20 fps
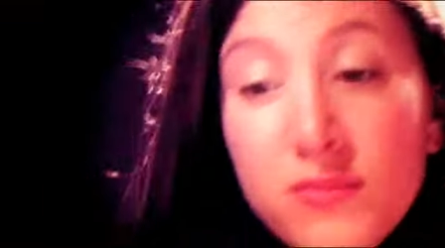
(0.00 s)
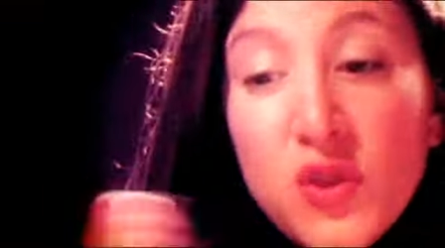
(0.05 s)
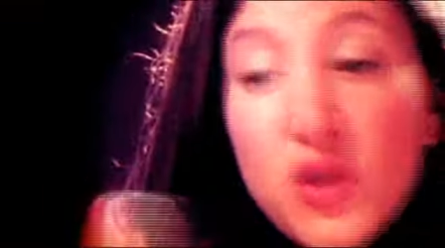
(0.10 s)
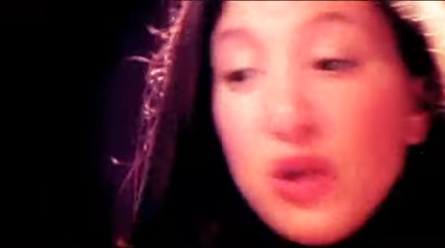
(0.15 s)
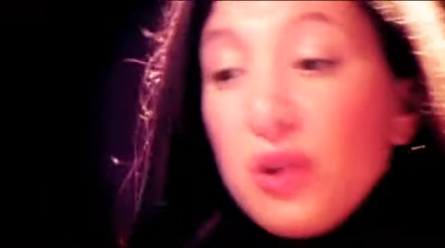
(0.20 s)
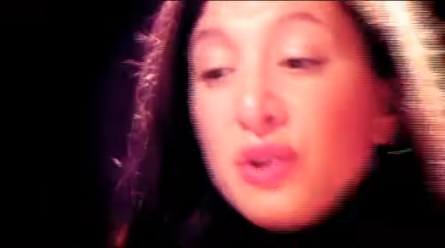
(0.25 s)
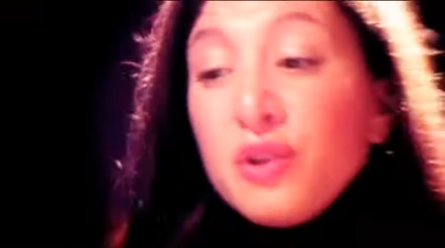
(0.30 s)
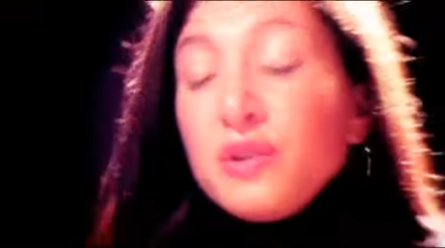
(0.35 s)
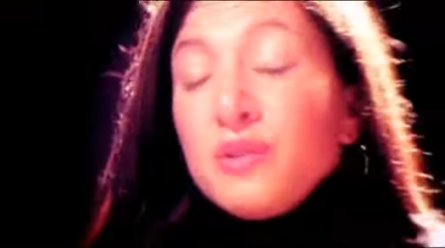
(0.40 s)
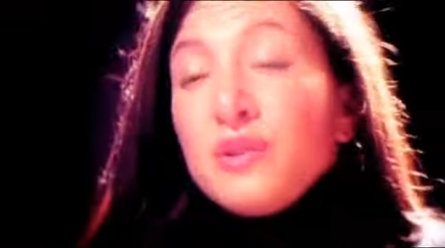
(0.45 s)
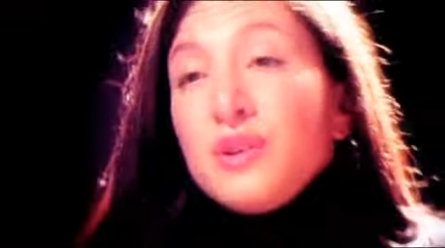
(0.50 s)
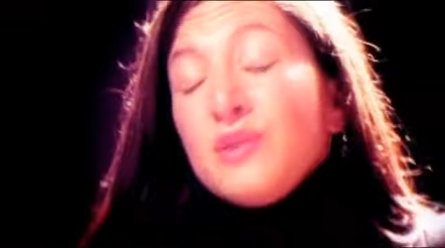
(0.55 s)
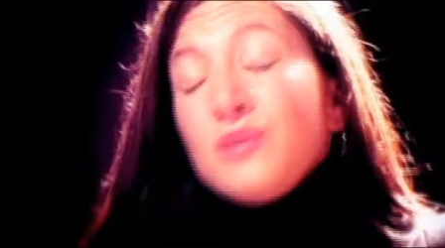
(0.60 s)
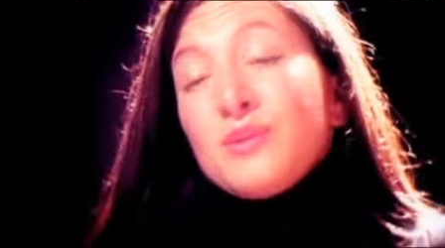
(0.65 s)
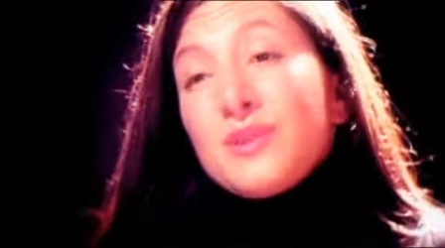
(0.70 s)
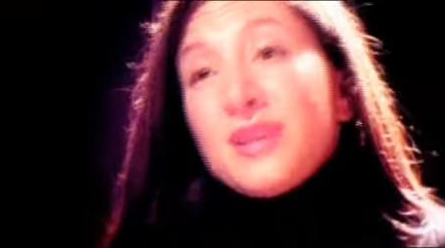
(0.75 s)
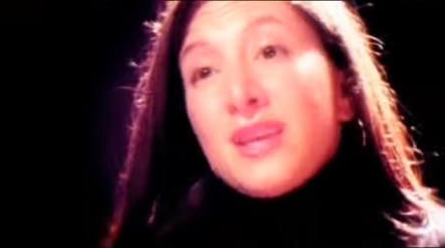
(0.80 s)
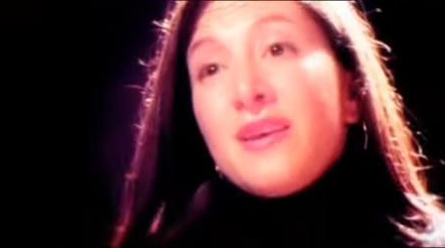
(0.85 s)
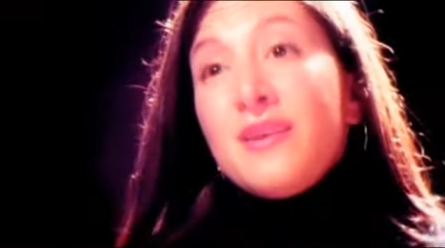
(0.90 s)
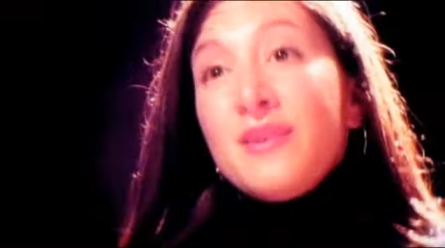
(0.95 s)
Or you
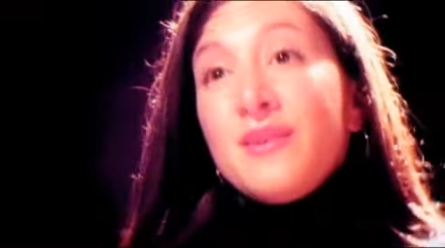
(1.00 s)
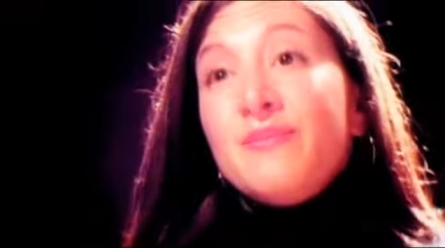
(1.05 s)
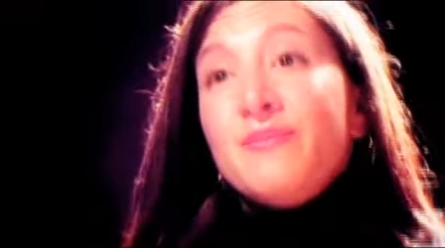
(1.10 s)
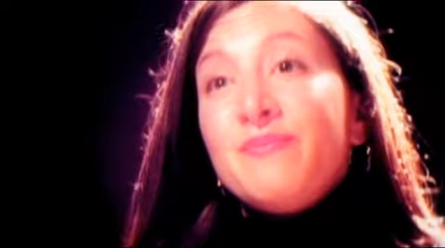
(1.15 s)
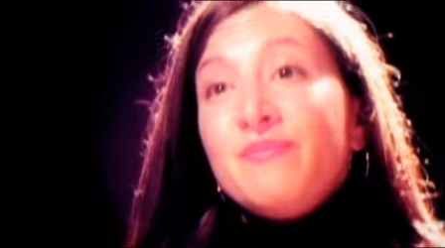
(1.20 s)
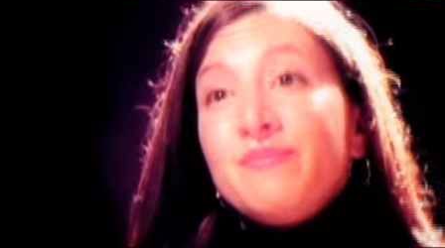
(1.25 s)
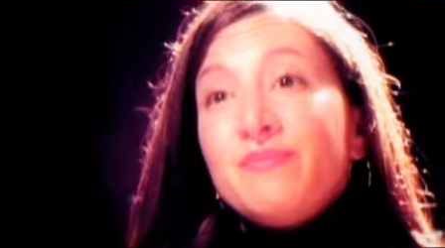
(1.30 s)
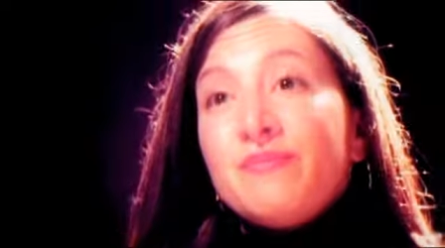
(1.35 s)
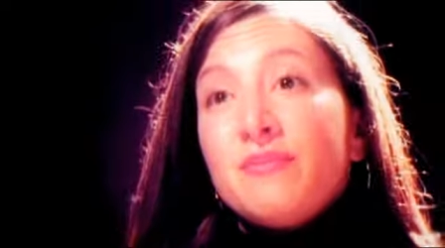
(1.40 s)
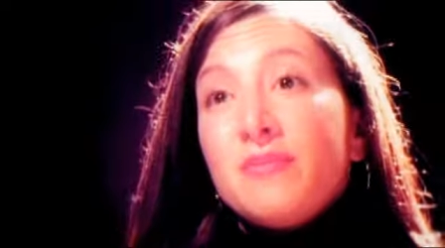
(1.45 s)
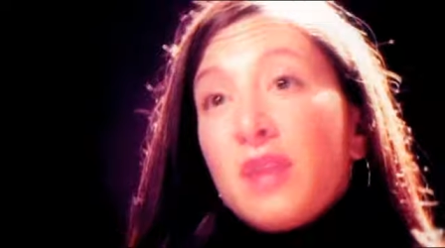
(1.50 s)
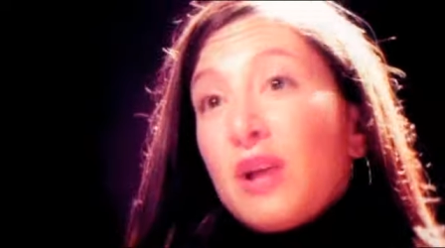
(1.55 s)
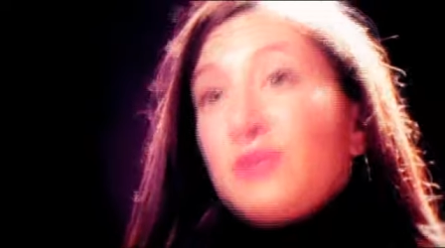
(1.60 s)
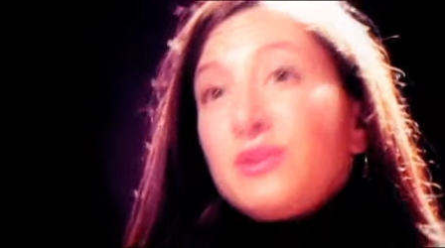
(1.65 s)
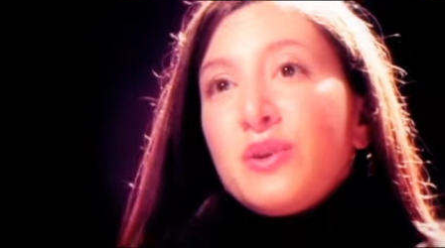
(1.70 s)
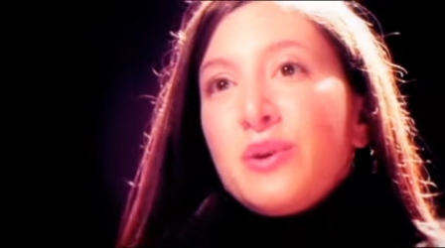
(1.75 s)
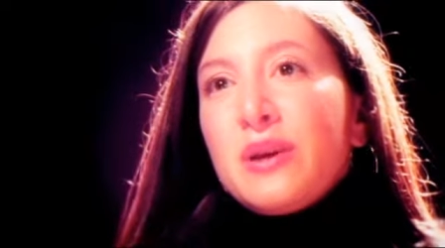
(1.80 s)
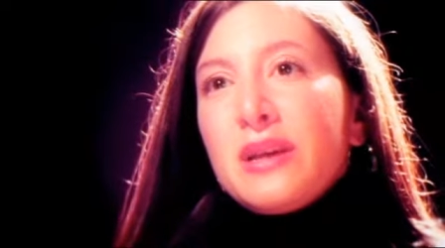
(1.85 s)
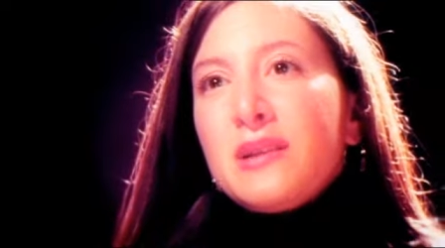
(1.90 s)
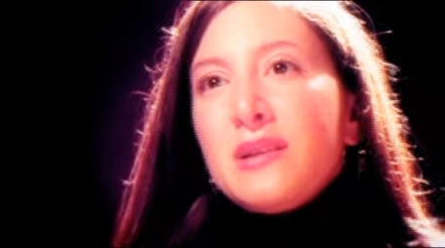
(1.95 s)
lose. Now
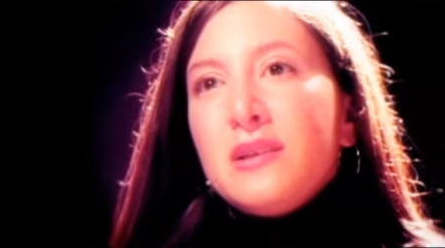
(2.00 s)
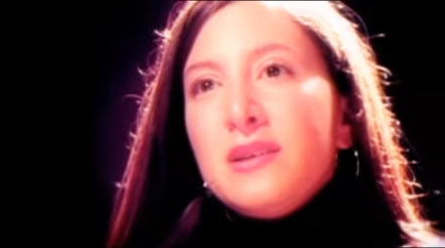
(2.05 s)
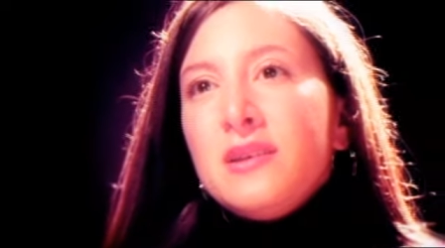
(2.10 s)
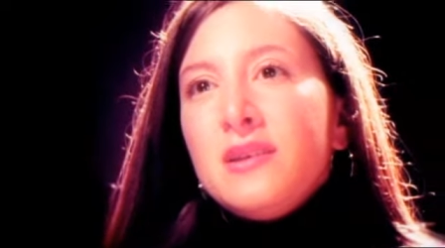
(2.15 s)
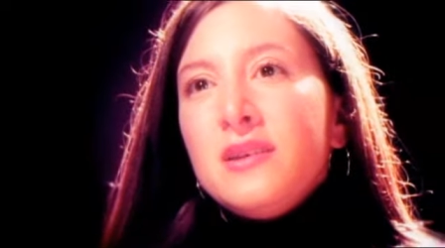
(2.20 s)
do it.